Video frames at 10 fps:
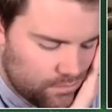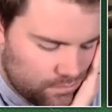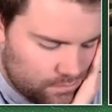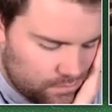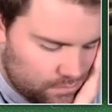
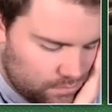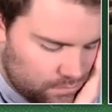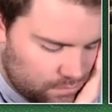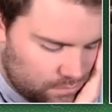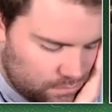
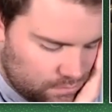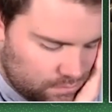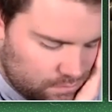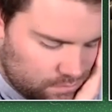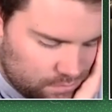
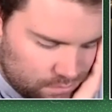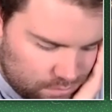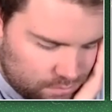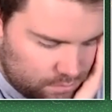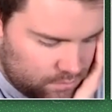
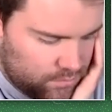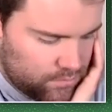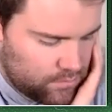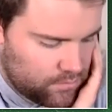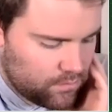
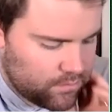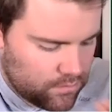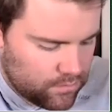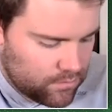[no speech]